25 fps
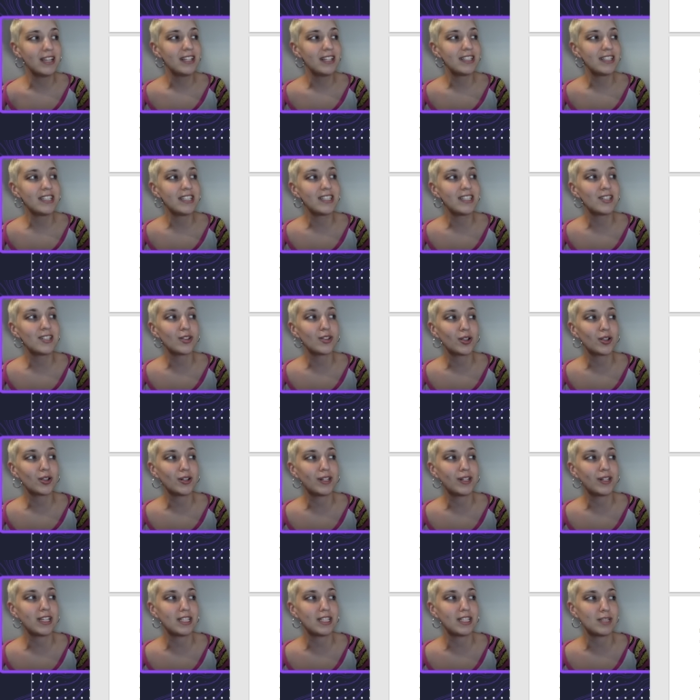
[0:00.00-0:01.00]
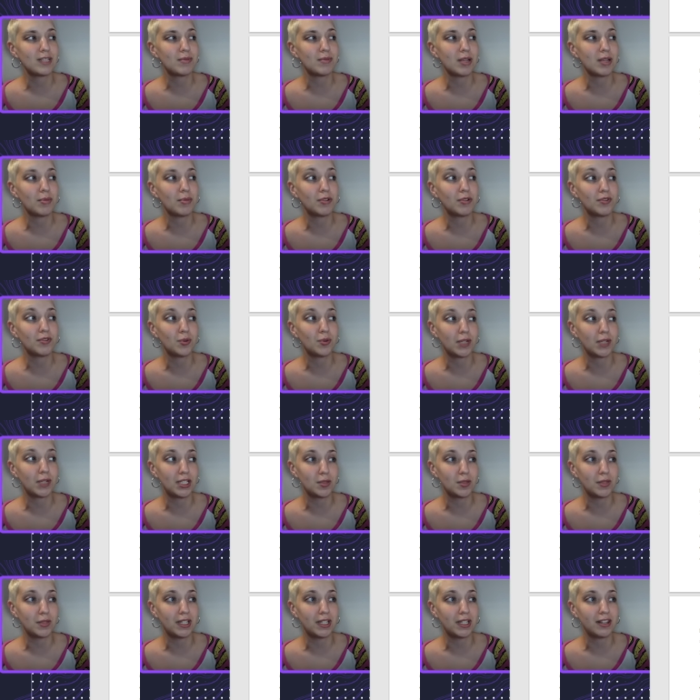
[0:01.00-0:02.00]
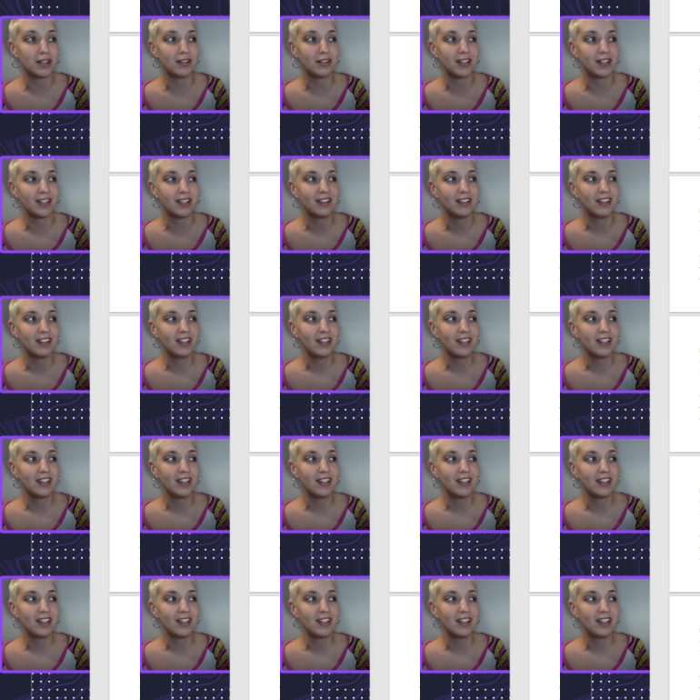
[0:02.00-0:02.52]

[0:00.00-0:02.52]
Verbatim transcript: since as early as September of 2023.